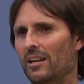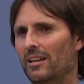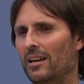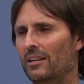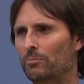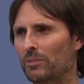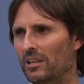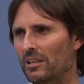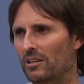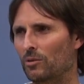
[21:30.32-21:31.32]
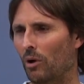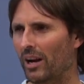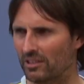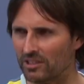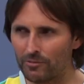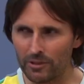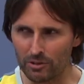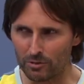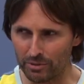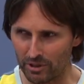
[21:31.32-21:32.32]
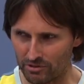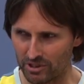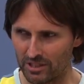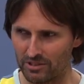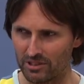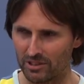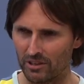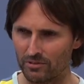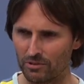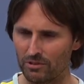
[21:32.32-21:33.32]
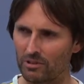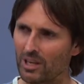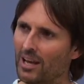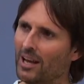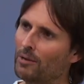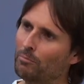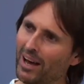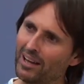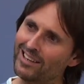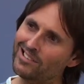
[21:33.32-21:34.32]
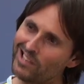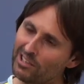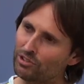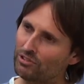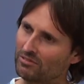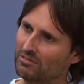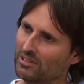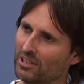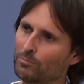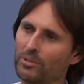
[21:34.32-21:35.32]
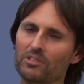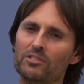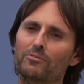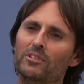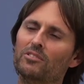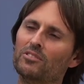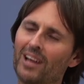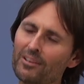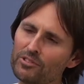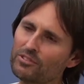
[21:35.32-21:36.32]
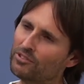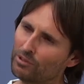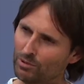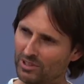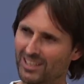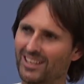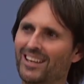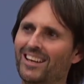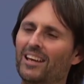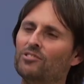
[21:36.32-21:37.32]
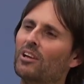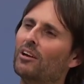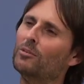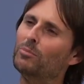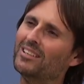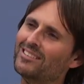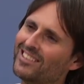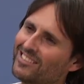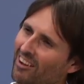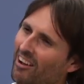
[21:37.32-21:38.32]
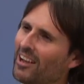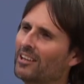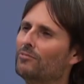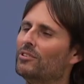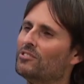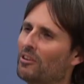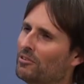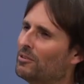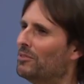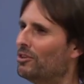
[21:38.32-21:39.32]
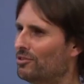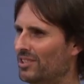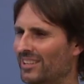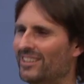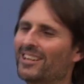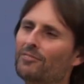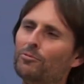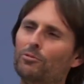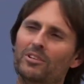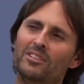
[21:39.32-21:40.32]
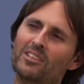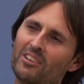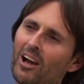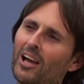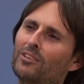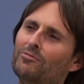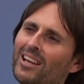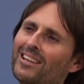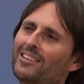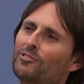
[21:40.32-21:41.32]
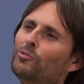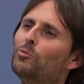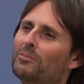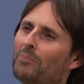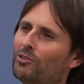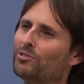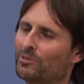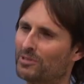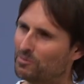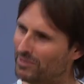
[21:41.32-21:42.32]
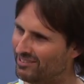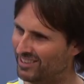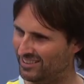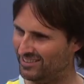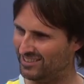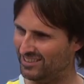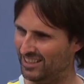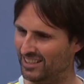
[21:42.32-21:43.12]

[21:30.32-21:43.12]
Now that can be quite a difficult process to go through, but essential, because if it doesn't do it, it's going to be in denial of its own emotion and therefore in denial of any new emotional experience.